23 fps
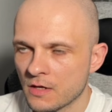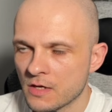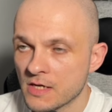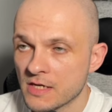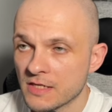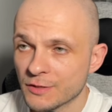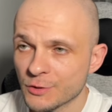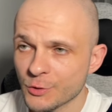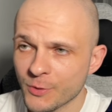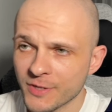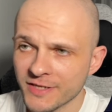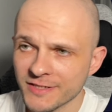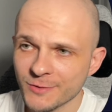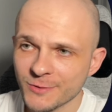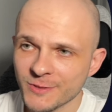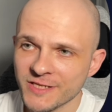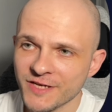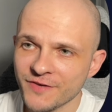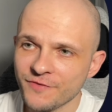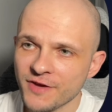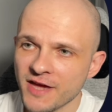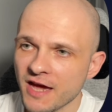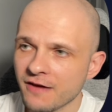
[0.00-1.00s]
So as you
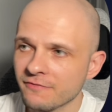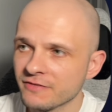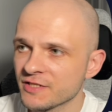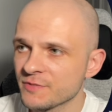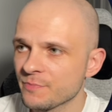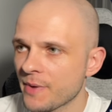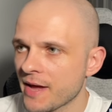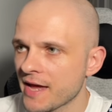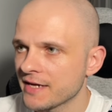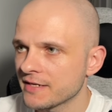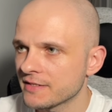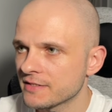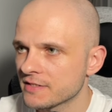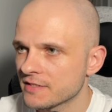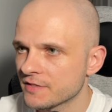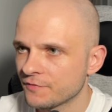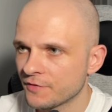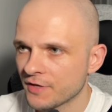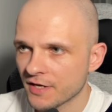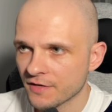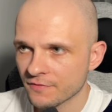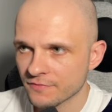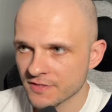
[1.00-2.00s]
see, we have space,
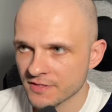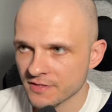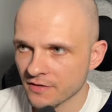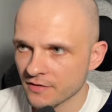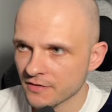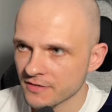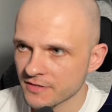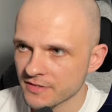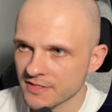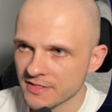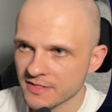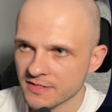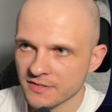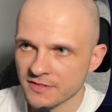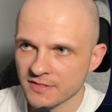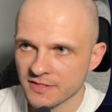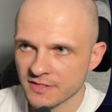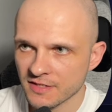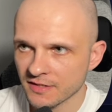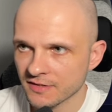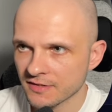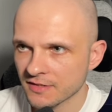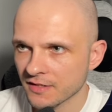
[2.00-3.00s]
we have stars,
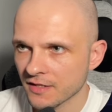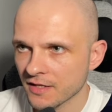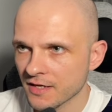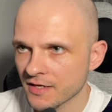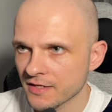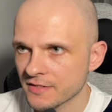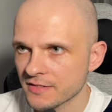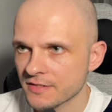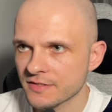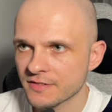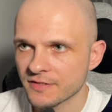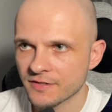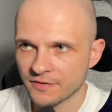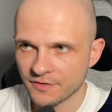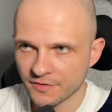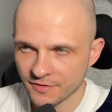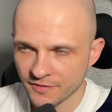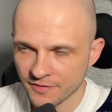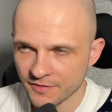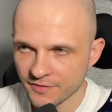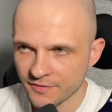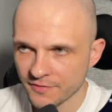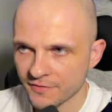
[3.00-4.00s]
satellites,
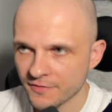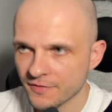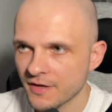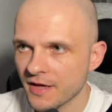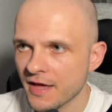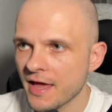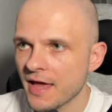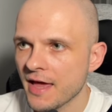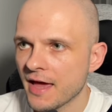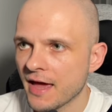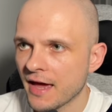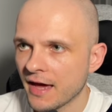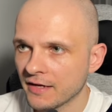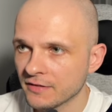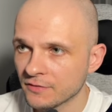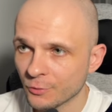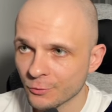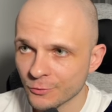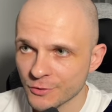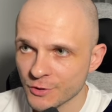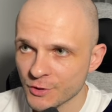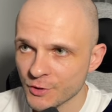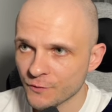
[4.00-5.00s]
Earth, and
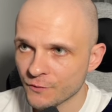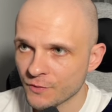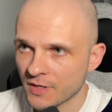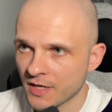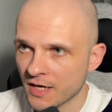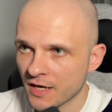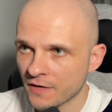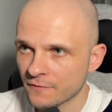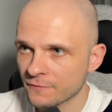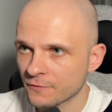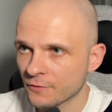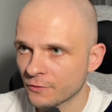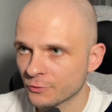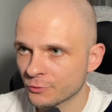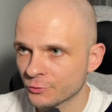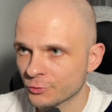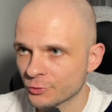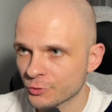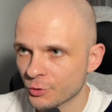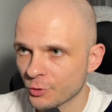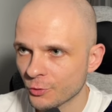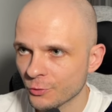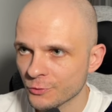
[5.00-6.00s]
also we have
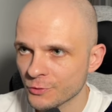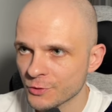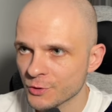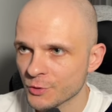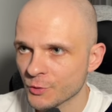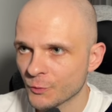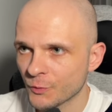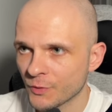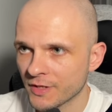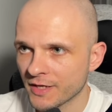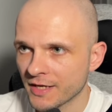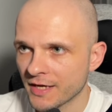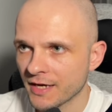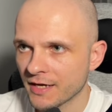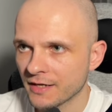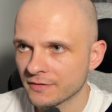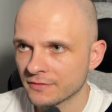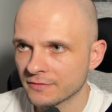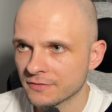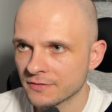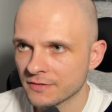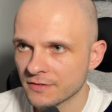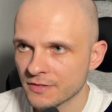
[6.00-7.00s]
controls, so we
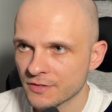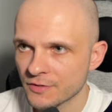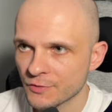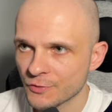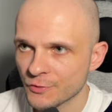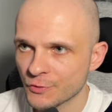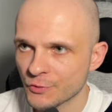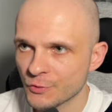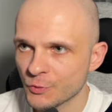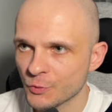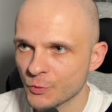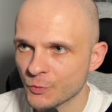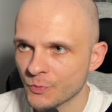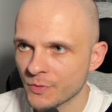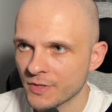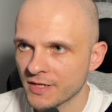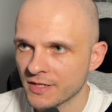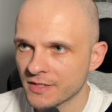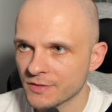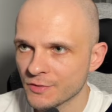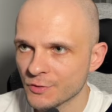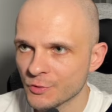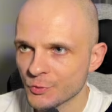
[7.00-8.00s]
can zoom
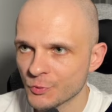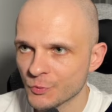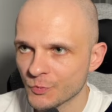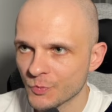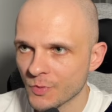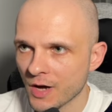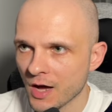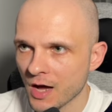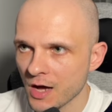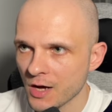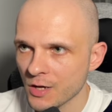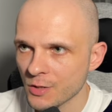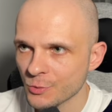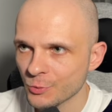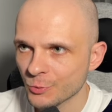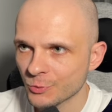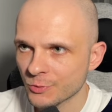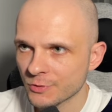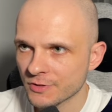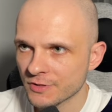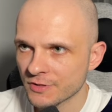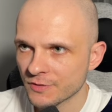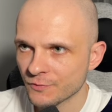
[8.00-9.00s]
in, zoom
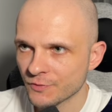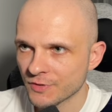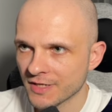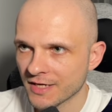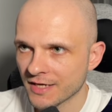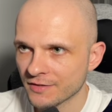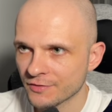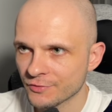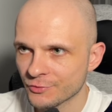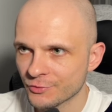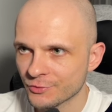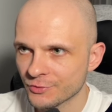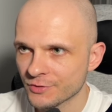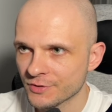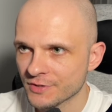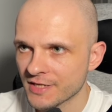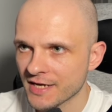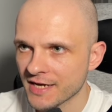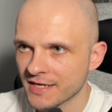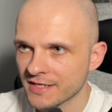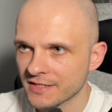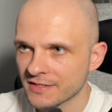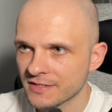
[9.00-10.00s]
out, we can
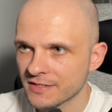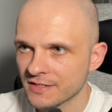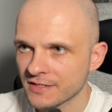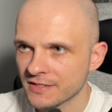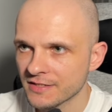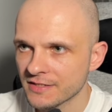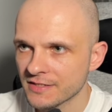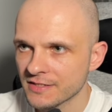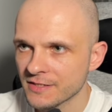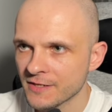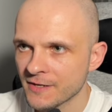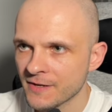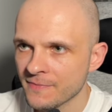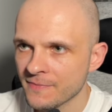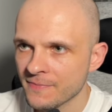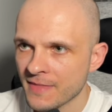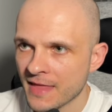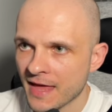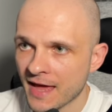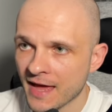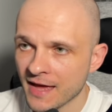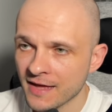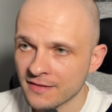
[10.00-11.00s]
rotate it,
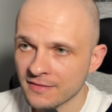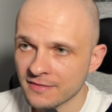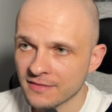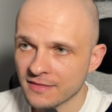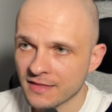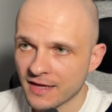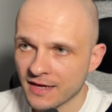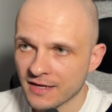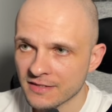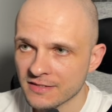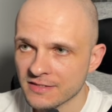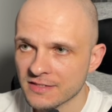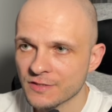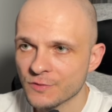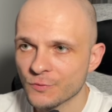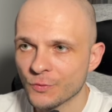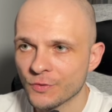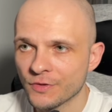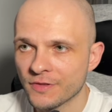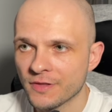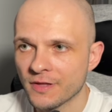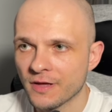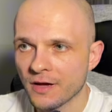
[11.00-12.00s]
and that's
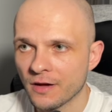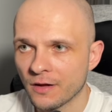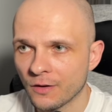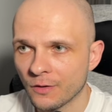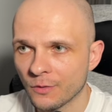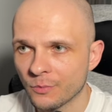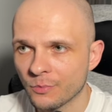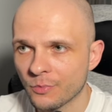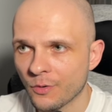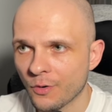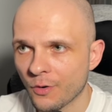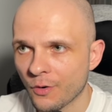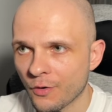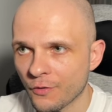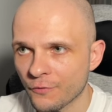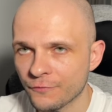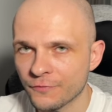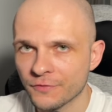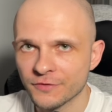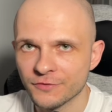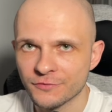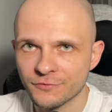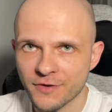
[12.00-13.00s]
with help
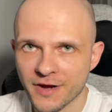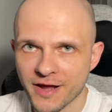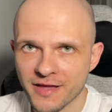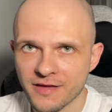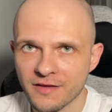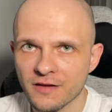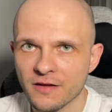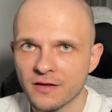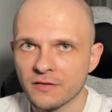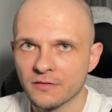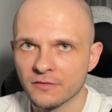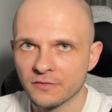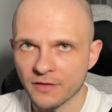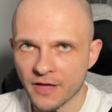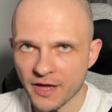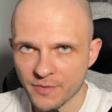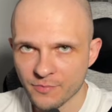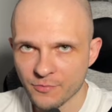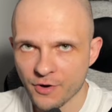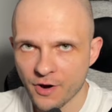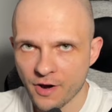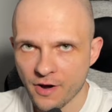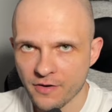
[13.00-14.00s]
of Dray
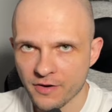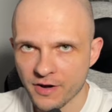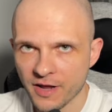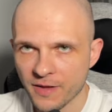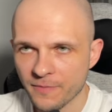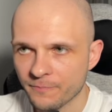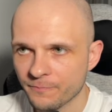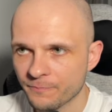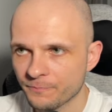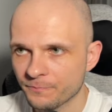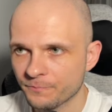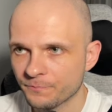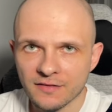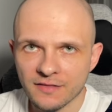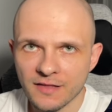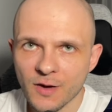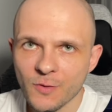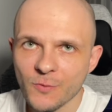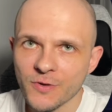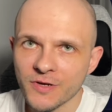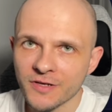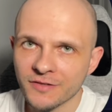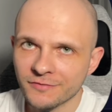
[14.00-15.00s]
library.
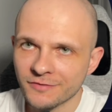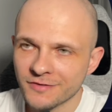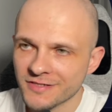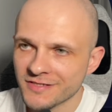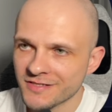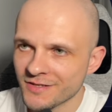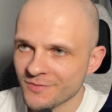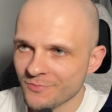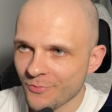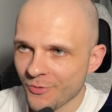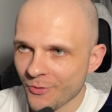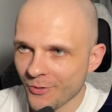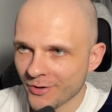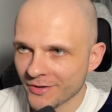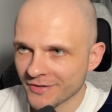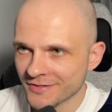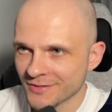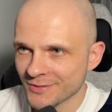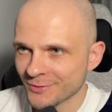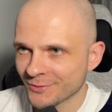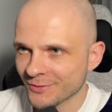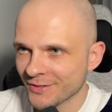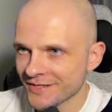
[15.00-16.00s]
Now interesting
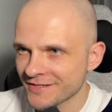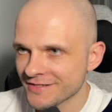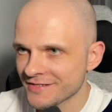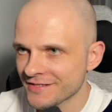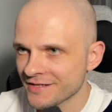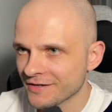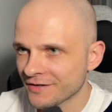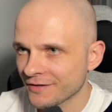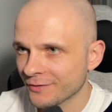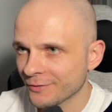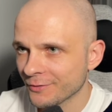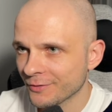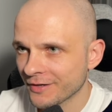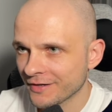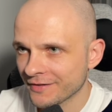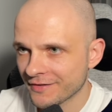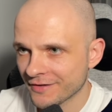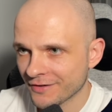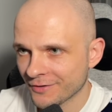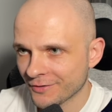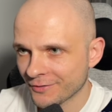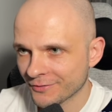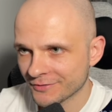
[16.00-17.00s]
point, so let's take a look at
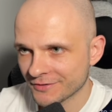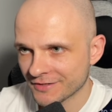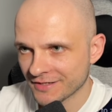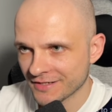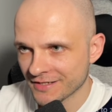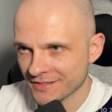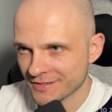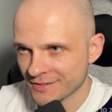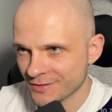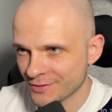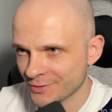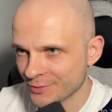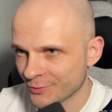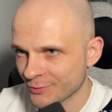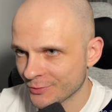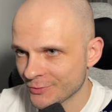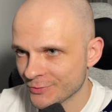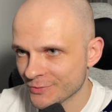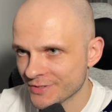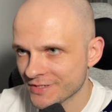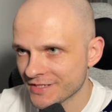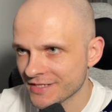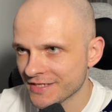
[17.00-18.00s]
the continent. So
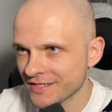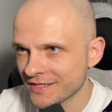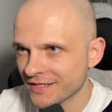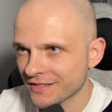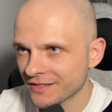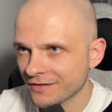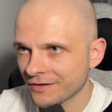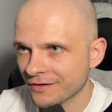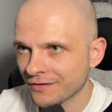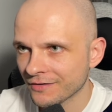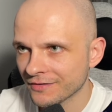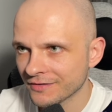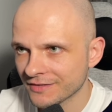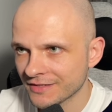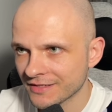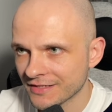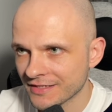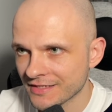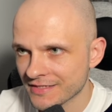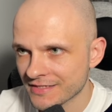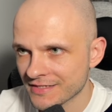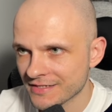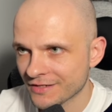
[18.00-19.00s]
you see that
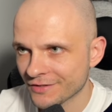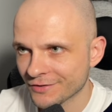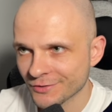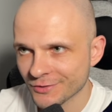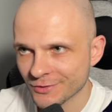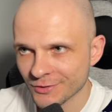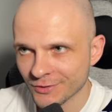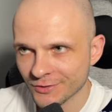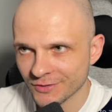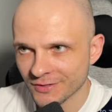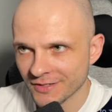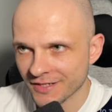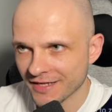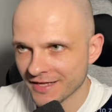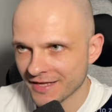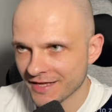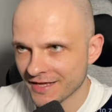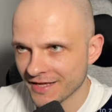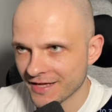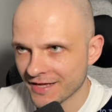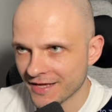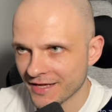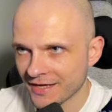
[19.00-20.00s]
continents are totally
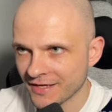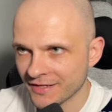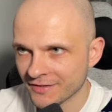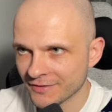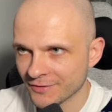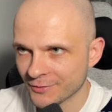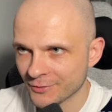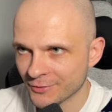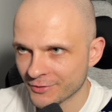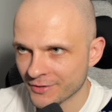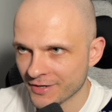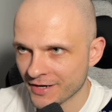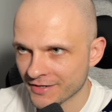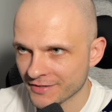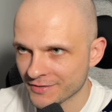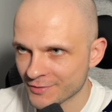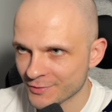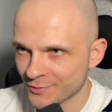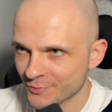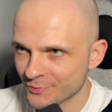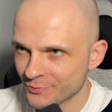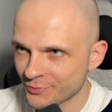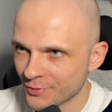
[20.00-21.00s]
incorrect,
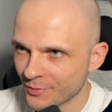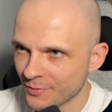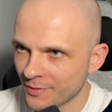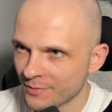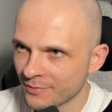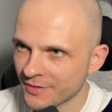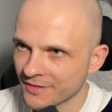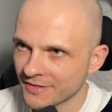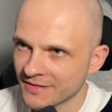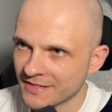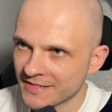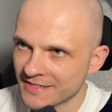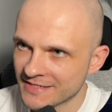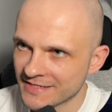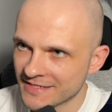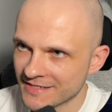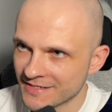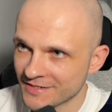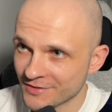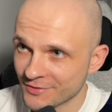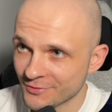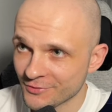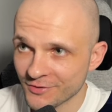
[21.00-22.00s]
so probably this
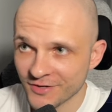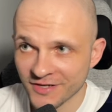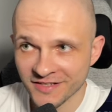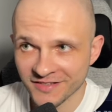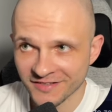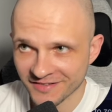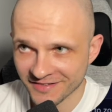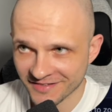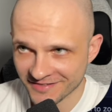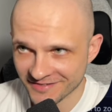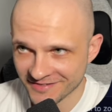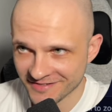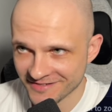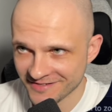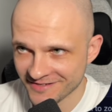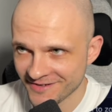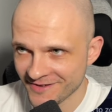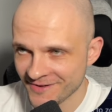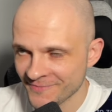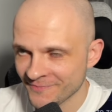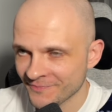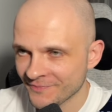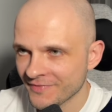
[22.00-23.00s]
is a Greenland.
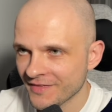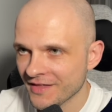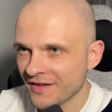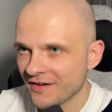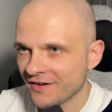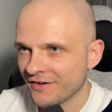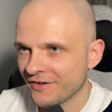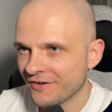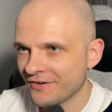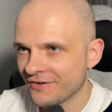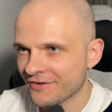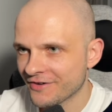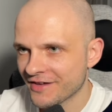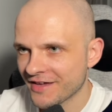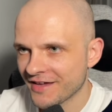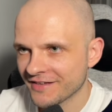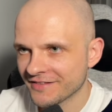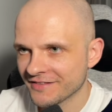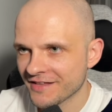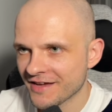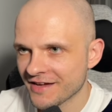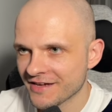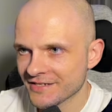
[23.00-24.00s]

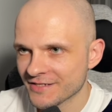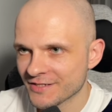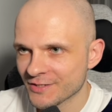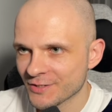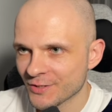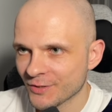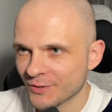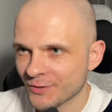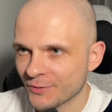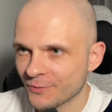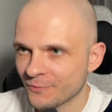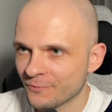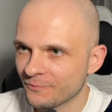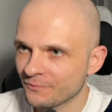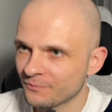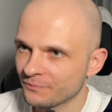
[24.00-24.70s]
Okay, nice. So